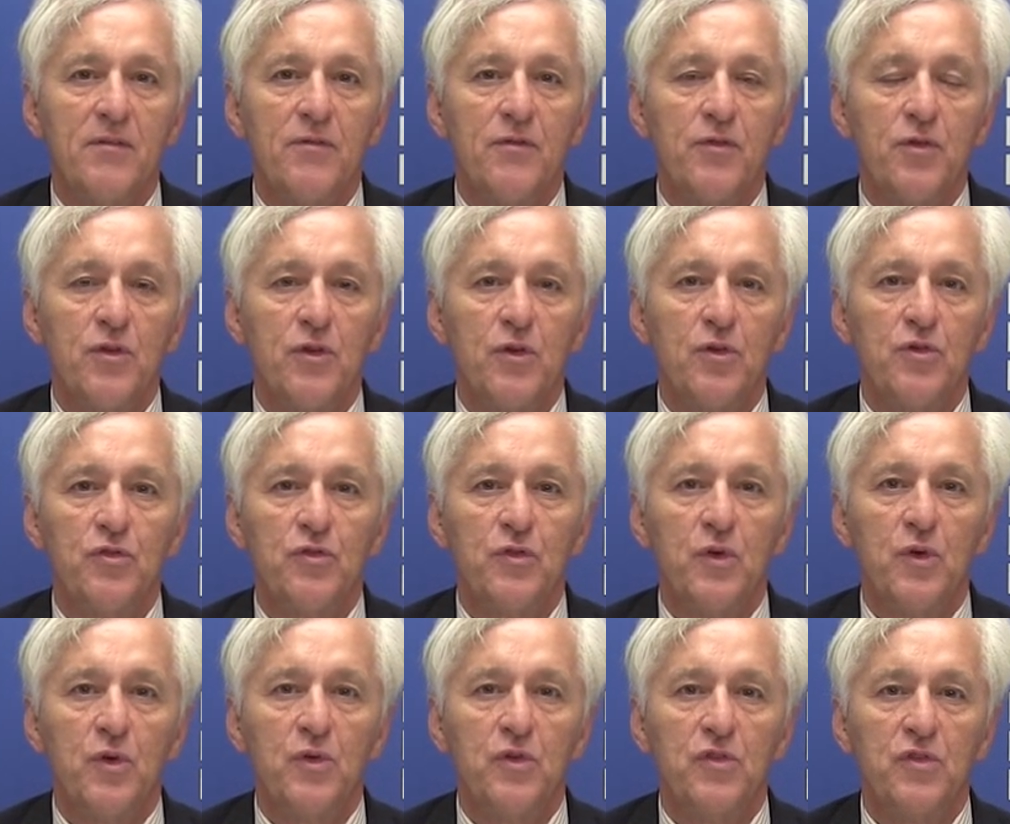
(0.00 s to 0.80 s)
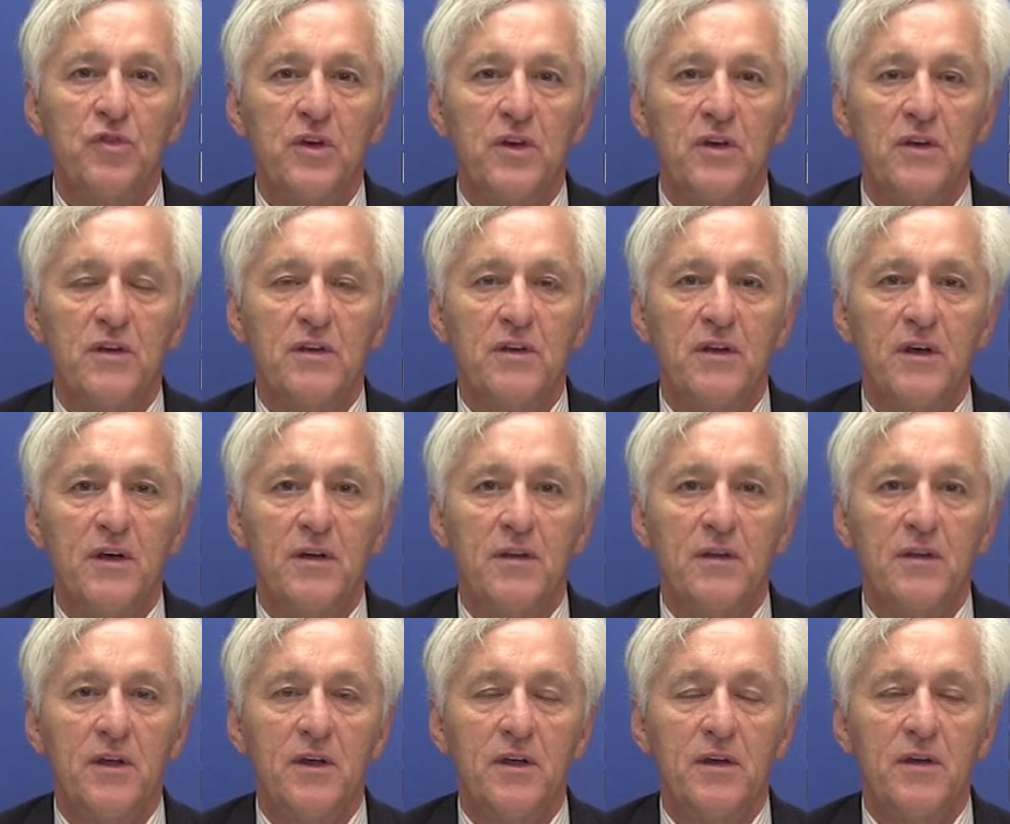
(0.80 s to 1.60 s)
for those folks
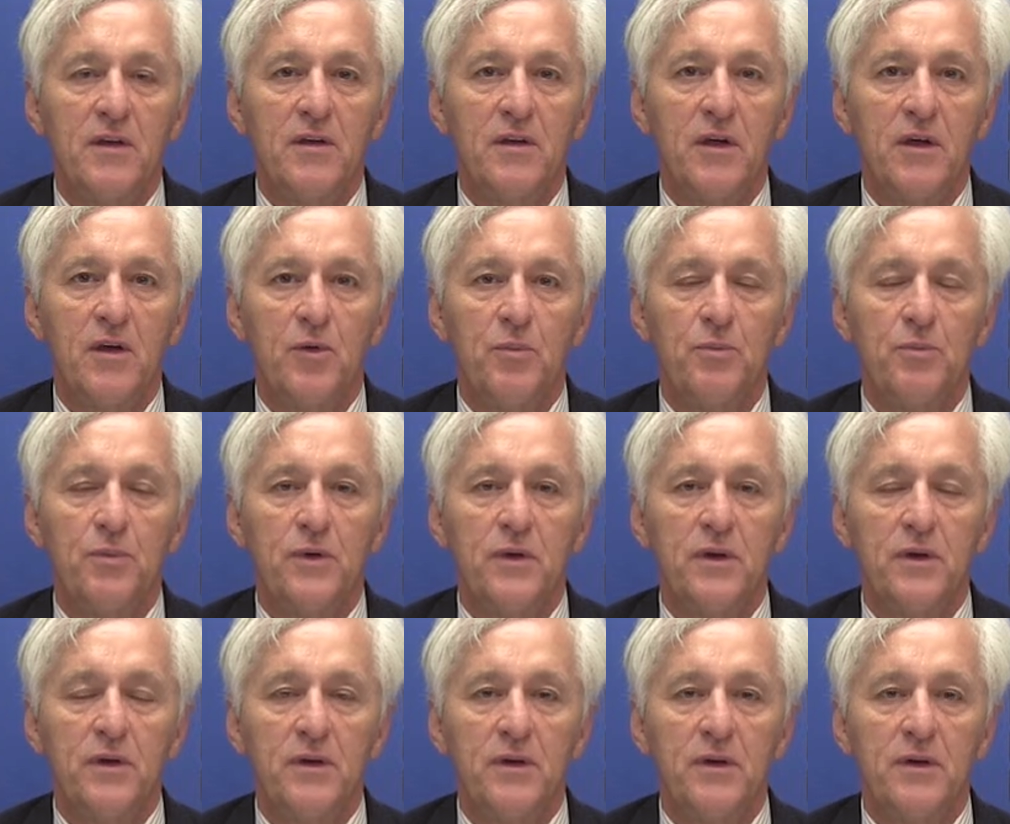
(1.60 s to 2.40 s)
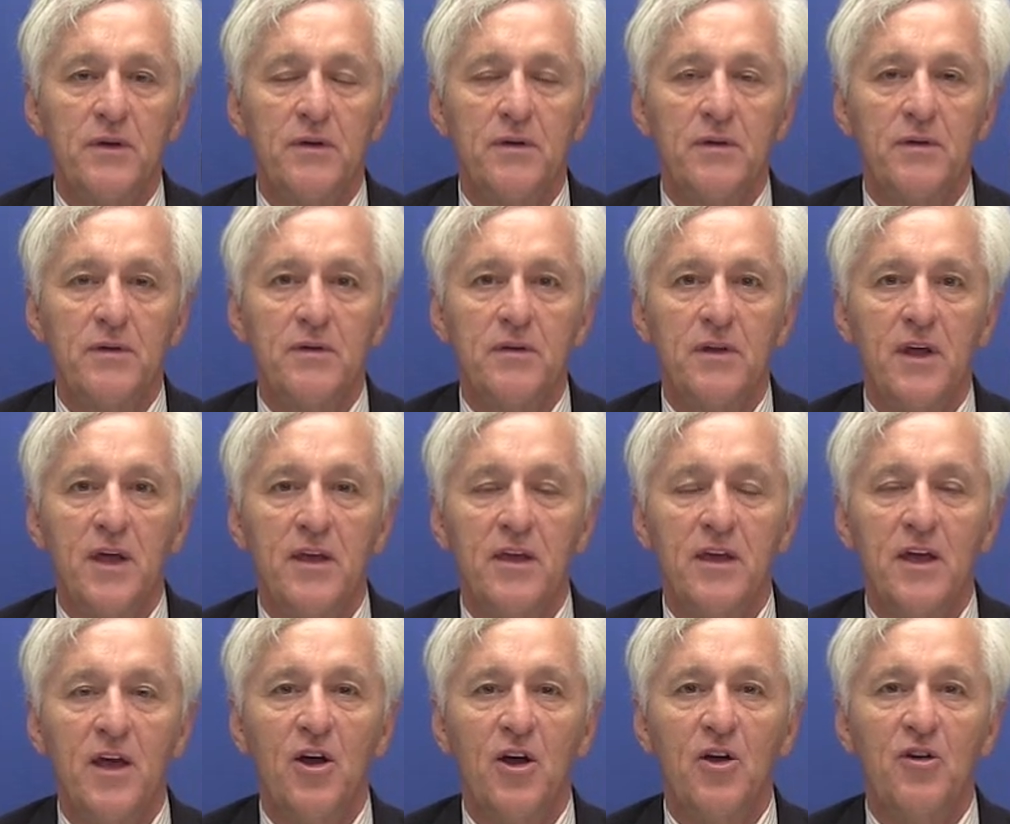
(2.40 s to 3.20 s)
that helped
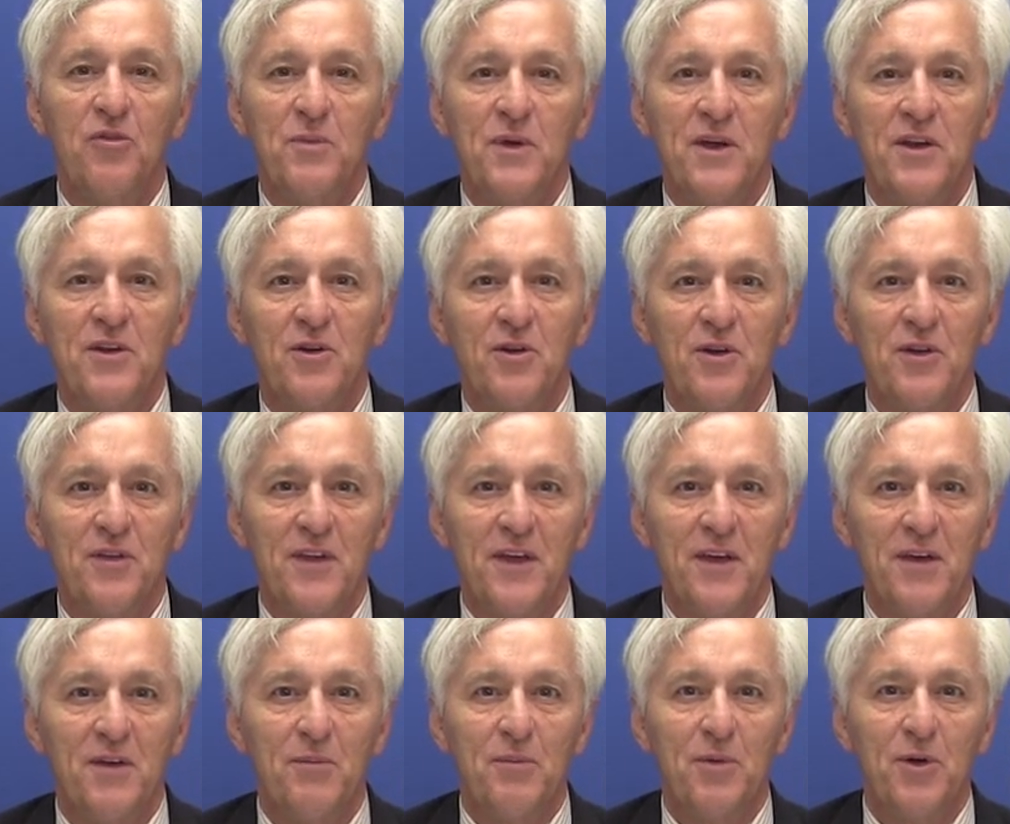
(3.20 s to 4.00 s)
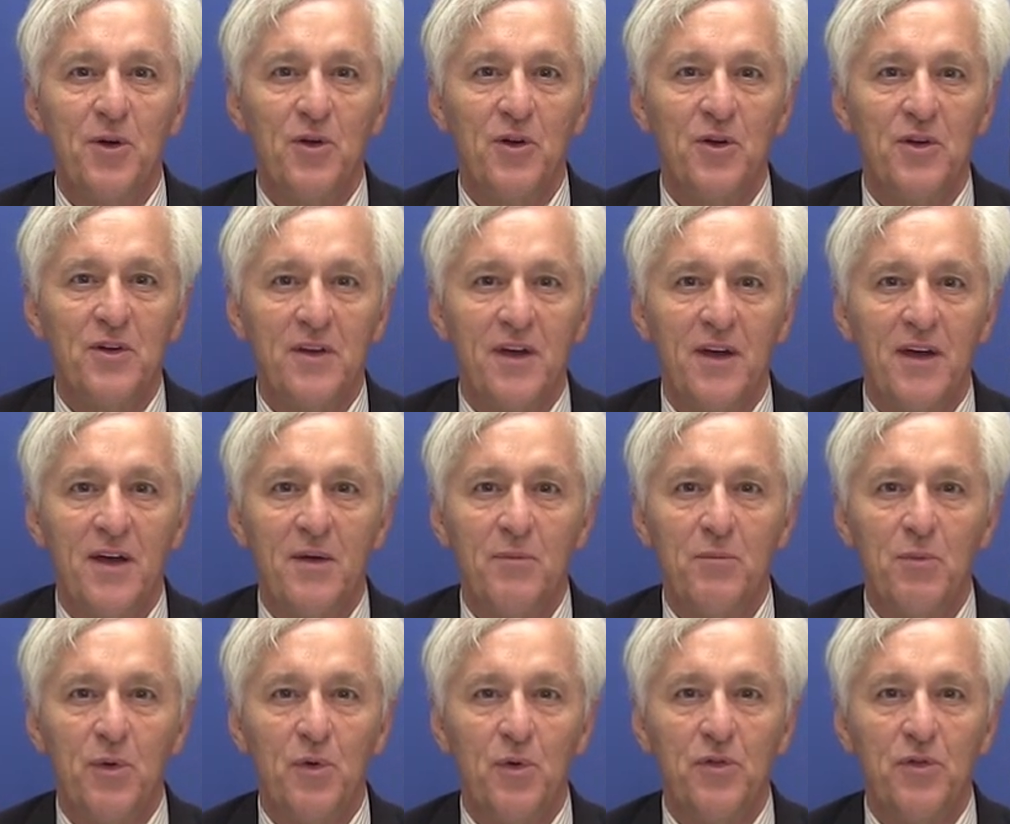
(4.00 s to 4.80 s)
take care of me during that period of
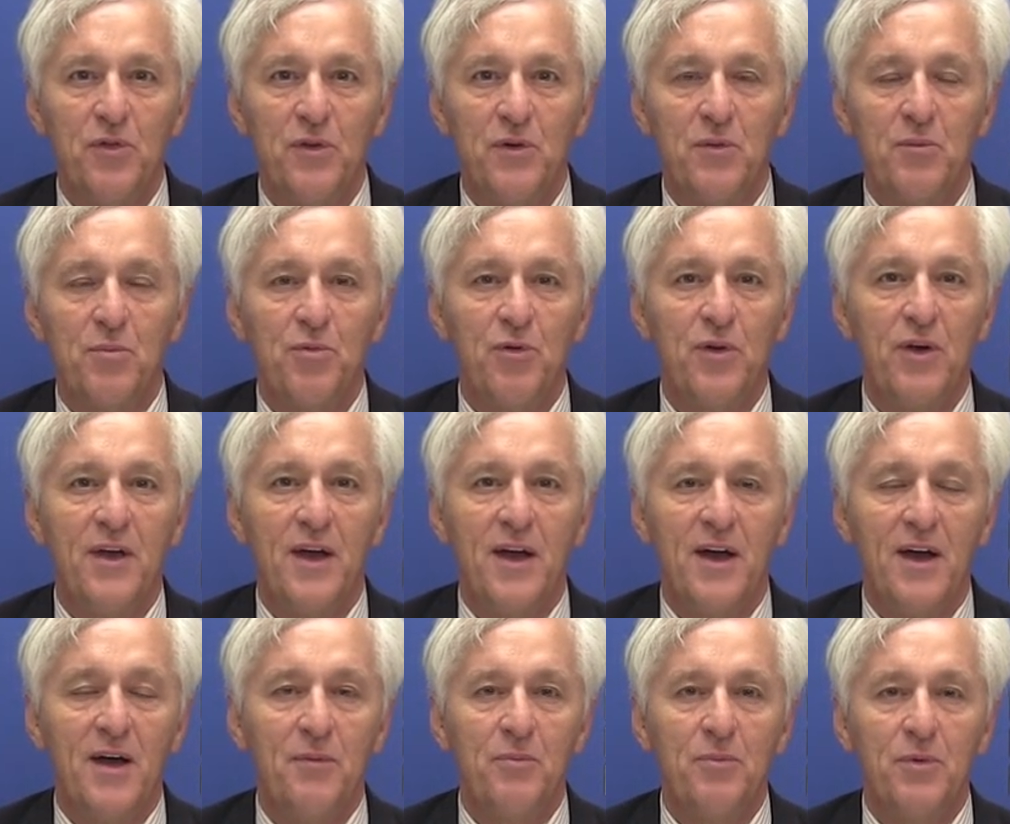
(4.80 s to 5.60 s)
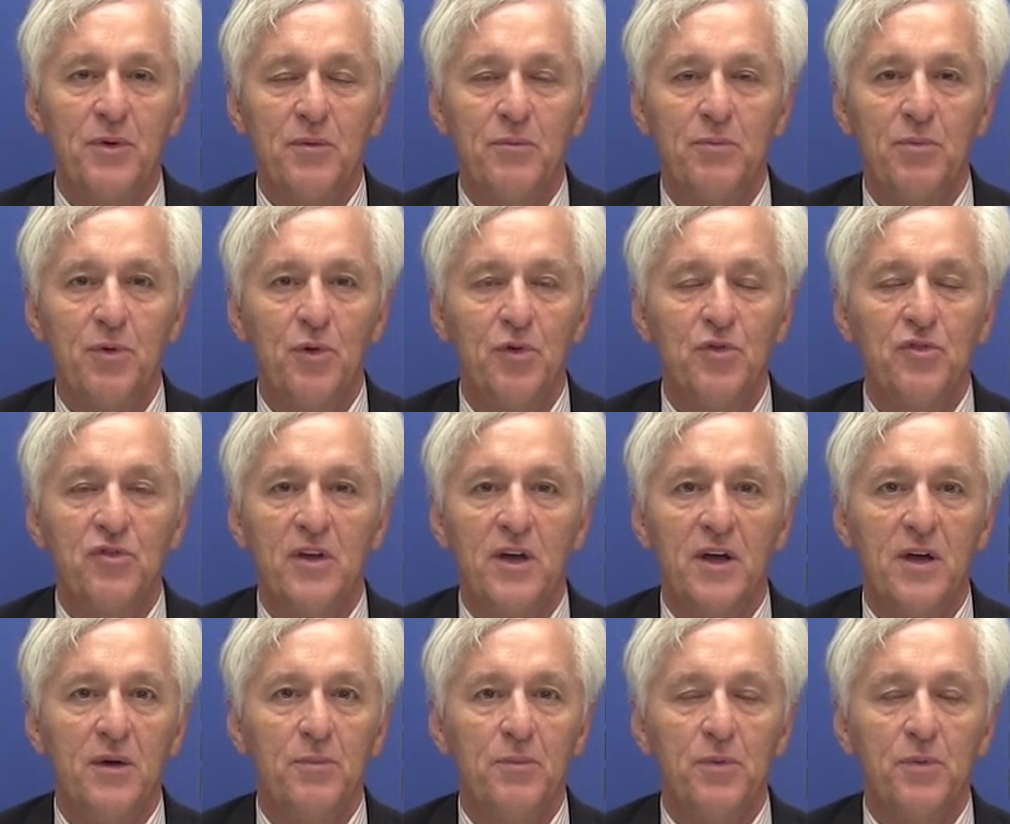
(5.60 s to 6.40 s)
time, both in pre-op and
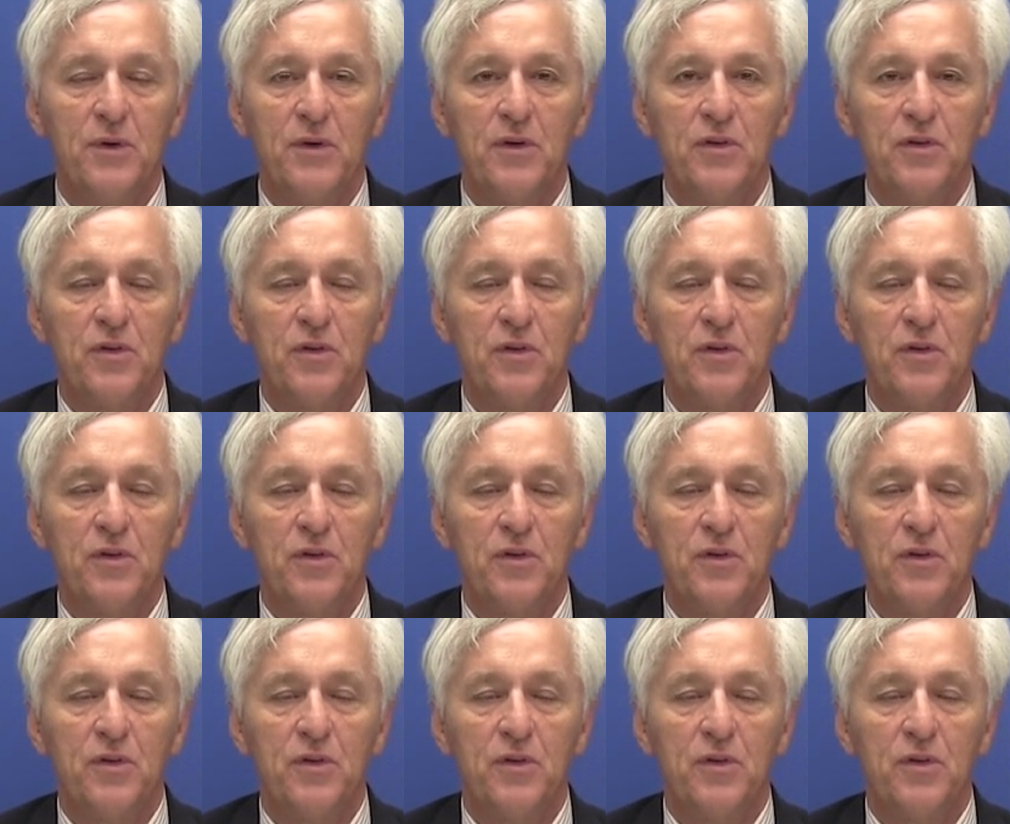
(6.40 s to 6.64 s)
post-op